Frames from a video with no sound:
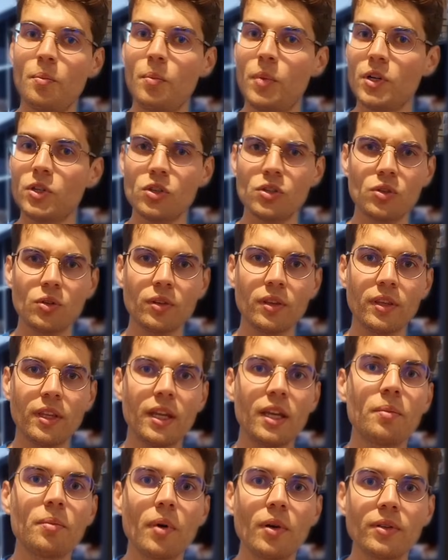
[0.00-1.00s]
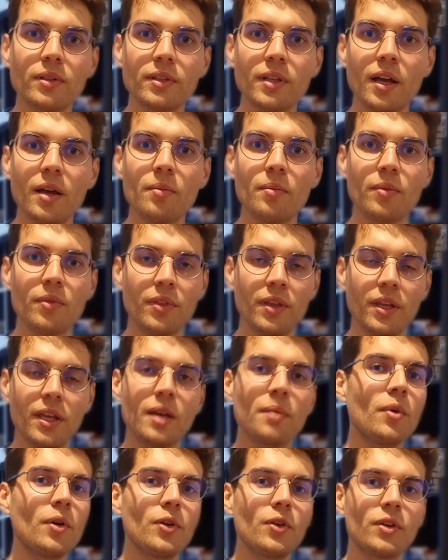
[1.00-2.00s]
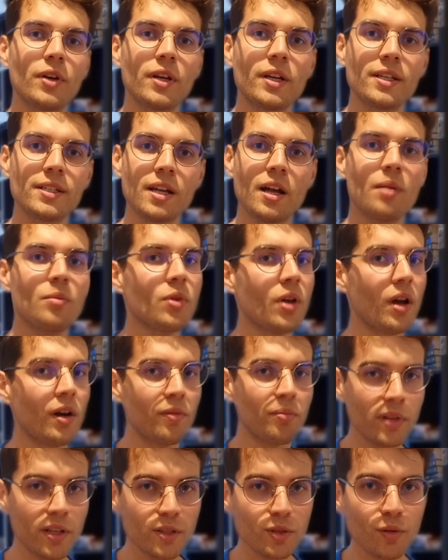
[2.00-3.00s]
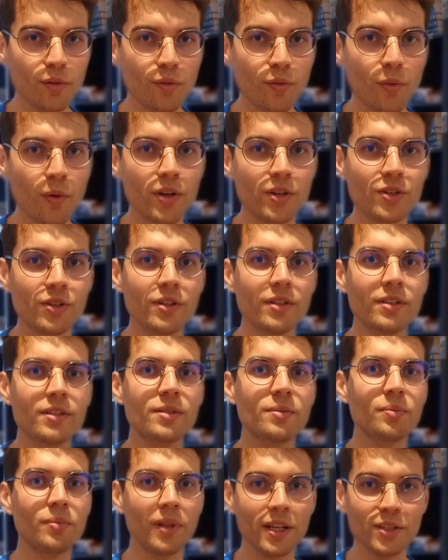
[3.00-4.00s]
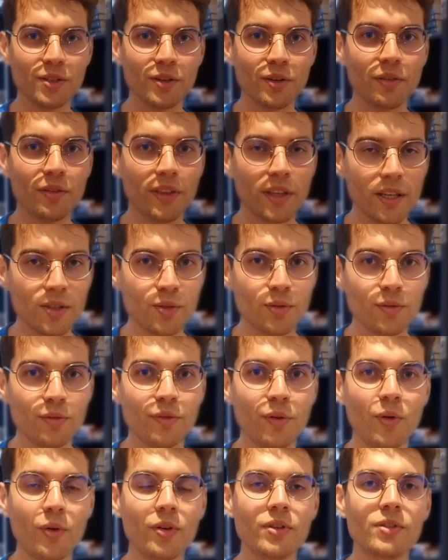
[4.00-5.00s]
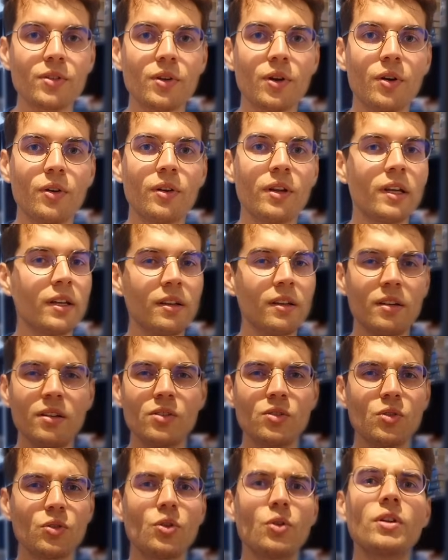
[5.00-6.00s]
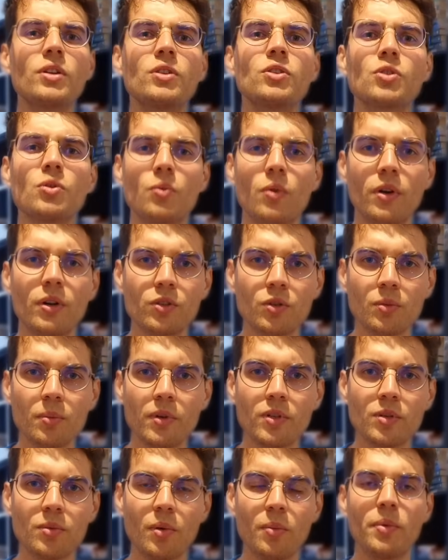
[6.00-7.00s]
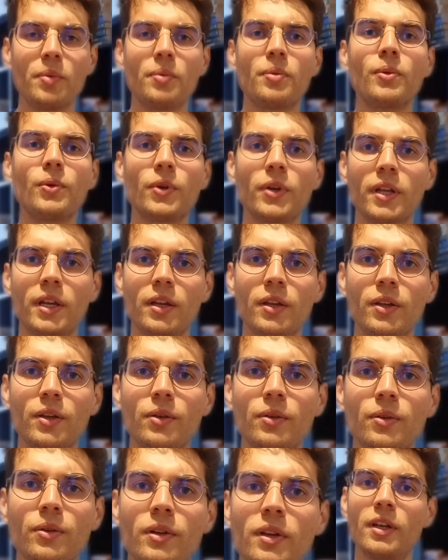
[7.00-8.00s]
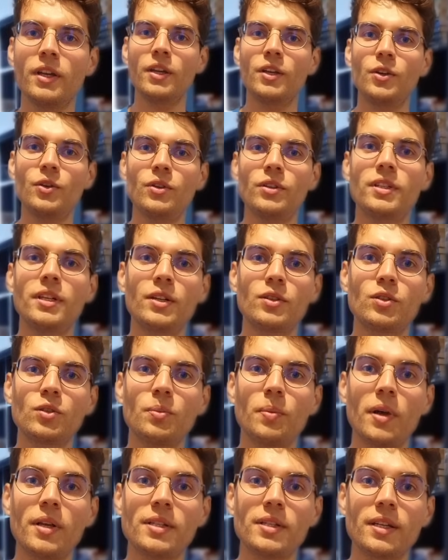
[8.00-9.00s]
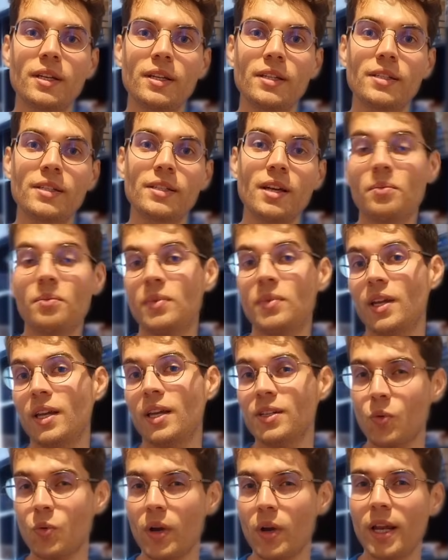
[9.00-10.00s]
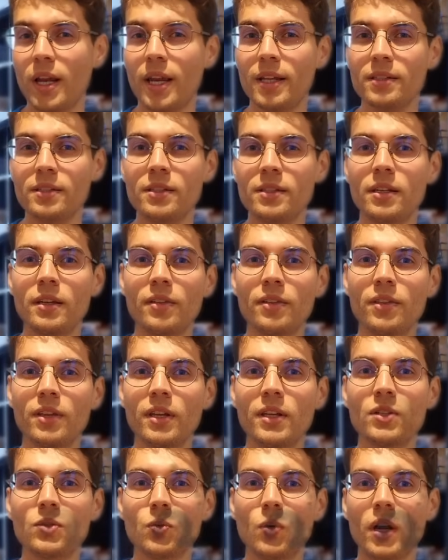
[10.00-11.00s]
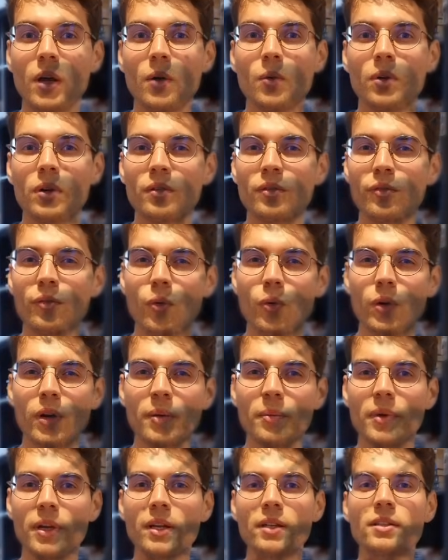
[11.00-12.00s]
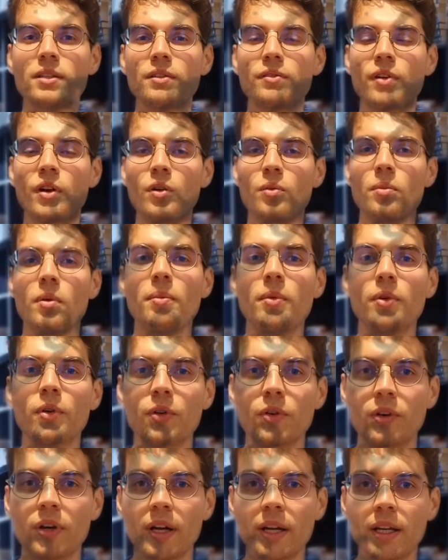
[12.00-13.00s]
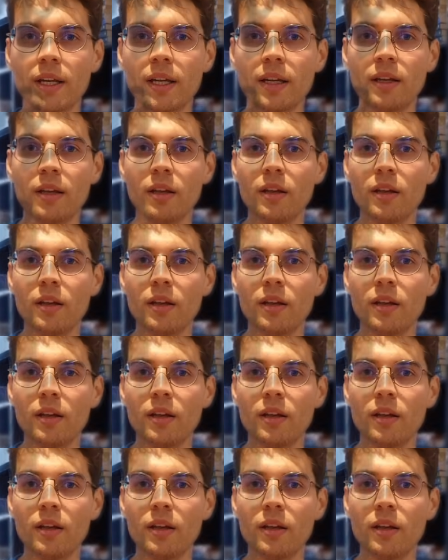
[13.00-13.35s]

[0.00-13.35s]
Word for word: but just don't think about them, think about your exam. You have plenty of questions, plenty of things to focus on. So no need to worry too much about people looking at you. You're there to pass an exam. It's quite lengthy. I think it's 1 hour and 40 minutes if I remember correctly.